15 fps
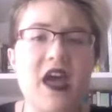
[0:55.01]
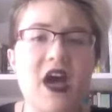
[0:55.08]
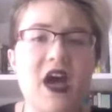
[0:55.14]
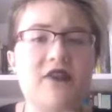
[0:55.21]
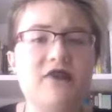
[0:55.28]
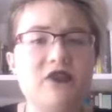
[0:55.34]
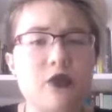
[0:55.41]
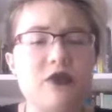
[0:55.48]

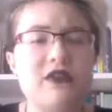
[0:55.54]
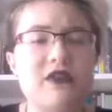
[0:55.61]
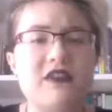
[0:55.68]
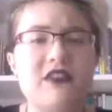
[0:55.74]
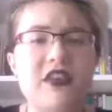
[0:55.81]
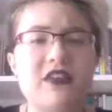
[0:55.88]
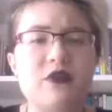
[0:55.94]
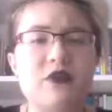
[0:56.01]
"I've
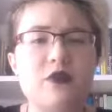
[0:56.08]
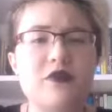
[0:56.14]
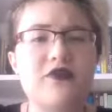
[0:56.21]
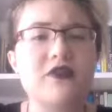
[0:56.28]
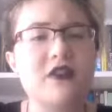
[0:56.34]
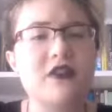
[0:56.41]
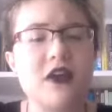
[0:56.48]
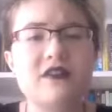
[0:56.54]
noticed that your
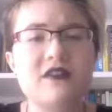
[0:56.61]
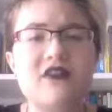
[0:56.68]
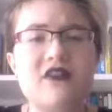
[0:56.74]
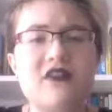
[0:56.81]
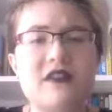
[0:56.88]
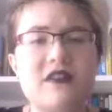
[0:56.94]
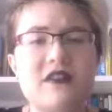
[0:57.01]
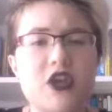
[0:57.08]

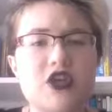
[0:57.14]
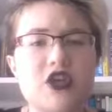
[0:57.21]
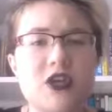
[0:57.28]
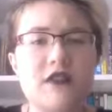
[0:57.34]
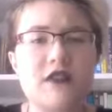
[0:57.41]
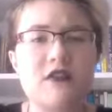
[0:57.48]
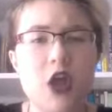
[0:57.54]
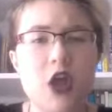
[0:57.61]
philosophy section
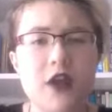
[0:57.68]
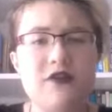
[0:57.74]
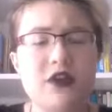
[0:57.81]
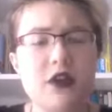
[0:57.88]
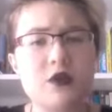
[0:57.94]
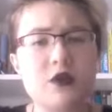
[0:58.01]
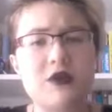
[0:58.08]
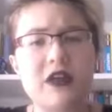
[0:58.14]
is not
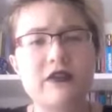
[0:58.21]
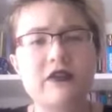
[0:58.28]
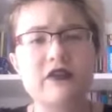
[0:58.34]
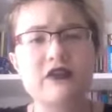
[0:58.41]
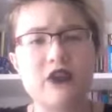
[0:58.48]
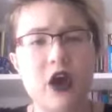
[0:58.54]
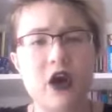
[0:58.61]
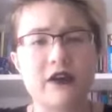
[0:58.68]
very well
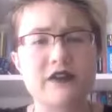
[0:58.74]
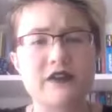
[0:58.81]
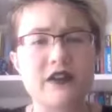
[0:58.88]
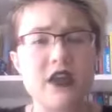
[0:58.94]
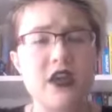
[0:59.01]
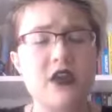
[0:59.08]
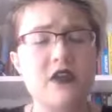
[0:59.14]
stocked,